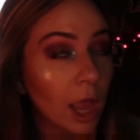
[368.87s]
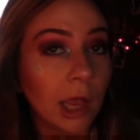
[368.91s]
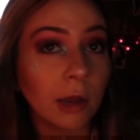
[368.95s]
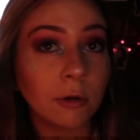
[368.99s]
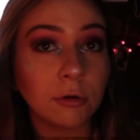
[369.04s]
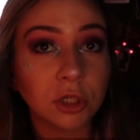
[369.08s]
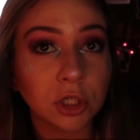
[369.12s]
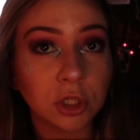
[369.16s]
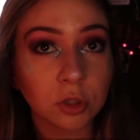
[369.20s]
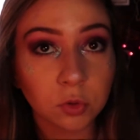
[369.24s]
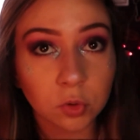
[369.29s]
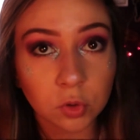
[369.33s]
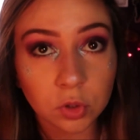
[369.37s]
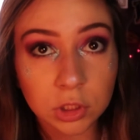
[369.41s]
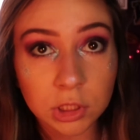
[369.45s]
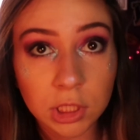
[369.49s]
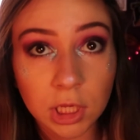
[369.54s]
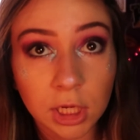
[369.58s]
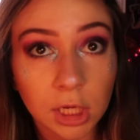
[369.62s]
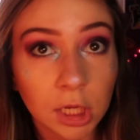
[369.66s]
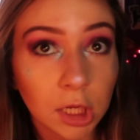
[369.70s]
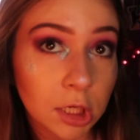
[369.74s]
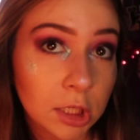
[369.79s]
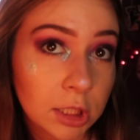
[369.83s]
I wish this was
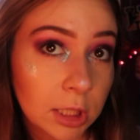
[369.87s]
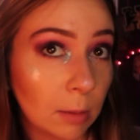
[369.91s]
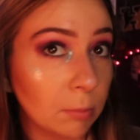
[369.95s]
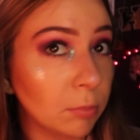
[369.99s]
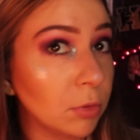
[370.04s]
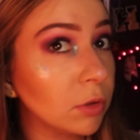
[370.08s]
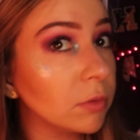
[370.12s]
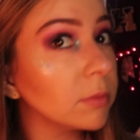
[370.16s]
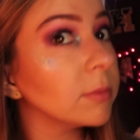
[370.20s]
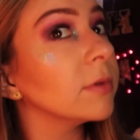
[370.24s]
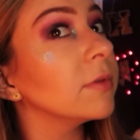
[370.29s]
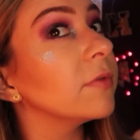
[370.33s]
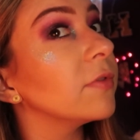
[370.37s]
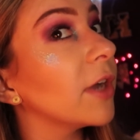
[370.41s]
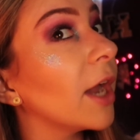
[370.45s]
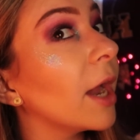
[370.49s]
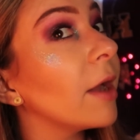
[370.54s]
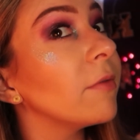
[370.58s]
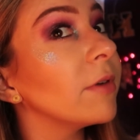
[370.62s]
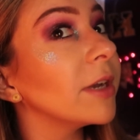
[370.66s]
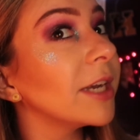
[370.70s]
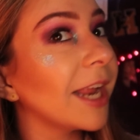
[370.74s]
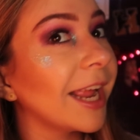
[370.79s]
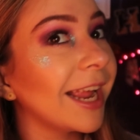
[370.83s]
like acceptable for
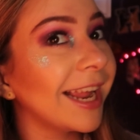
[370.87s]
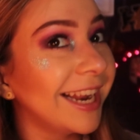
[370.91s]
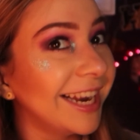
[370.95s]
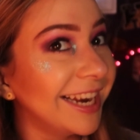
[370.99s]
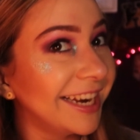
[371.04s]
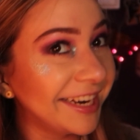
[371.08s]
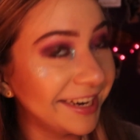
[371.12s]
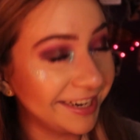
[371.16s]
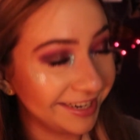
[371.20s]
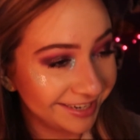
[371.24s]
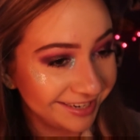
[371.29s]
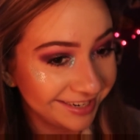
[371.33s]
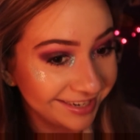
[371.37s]
every day.